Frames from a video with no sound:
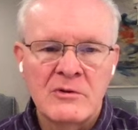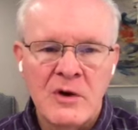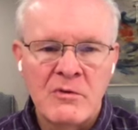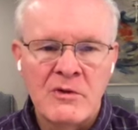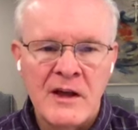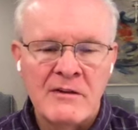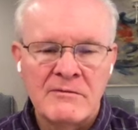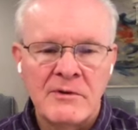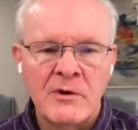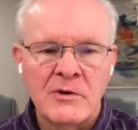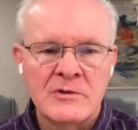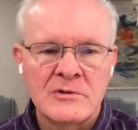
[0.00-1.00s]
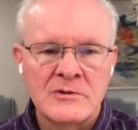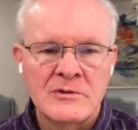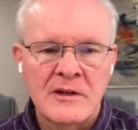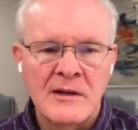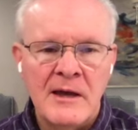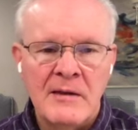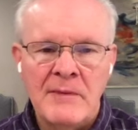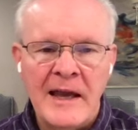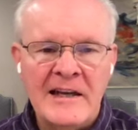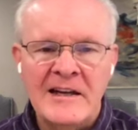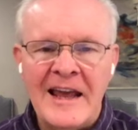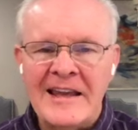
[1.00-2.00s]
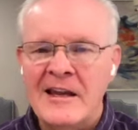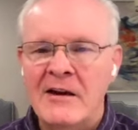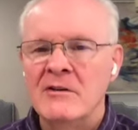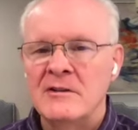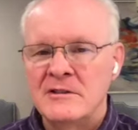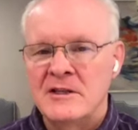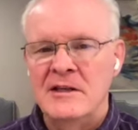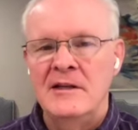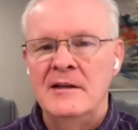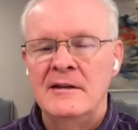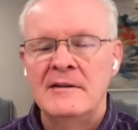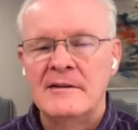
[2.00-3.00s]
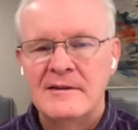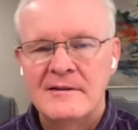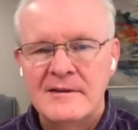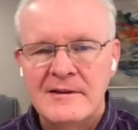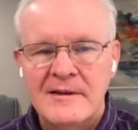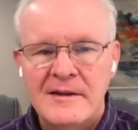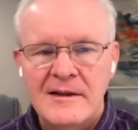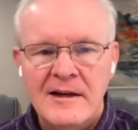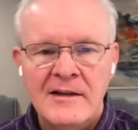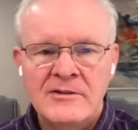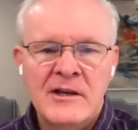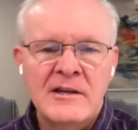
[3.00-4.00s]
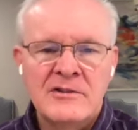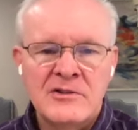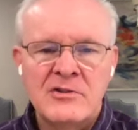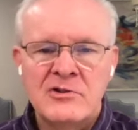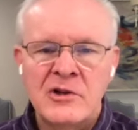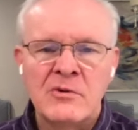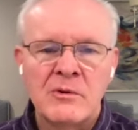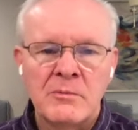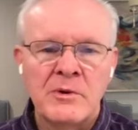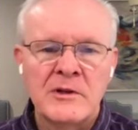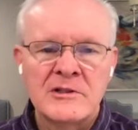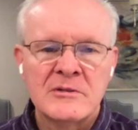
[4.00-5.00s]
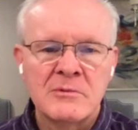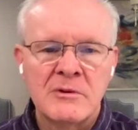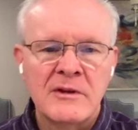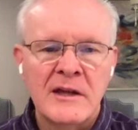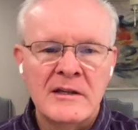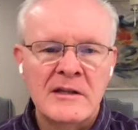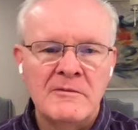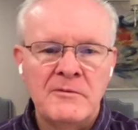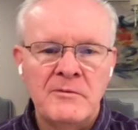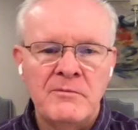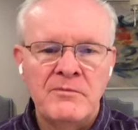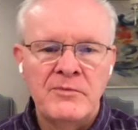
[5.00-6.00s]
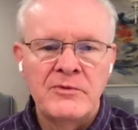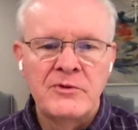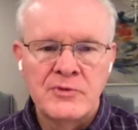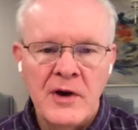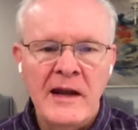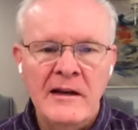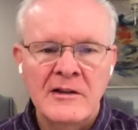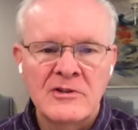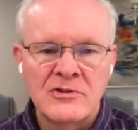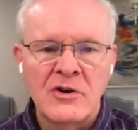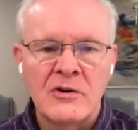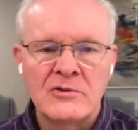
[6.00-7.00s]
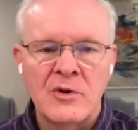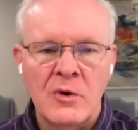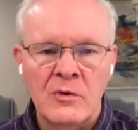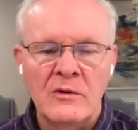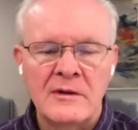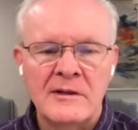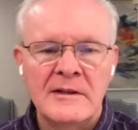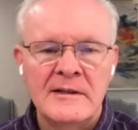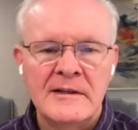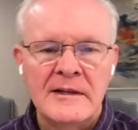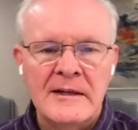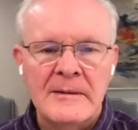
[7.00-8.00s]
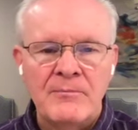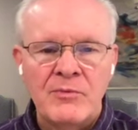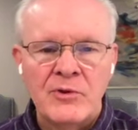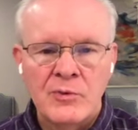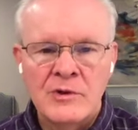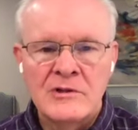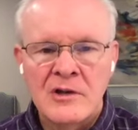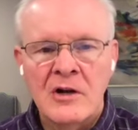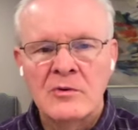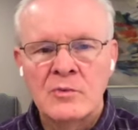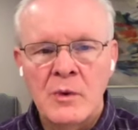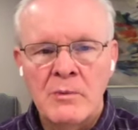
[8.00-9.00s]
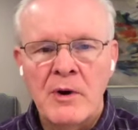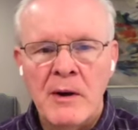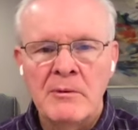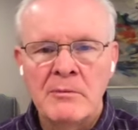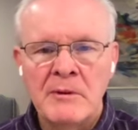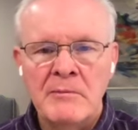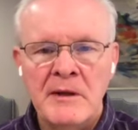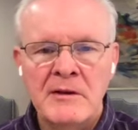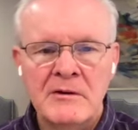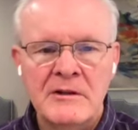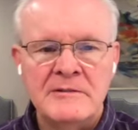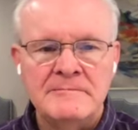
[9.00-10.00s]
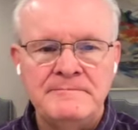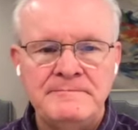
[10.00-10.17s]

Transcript: over that verse and made it a guarantee. And yet it's a general principle that if the training starts early, the result will probably be good.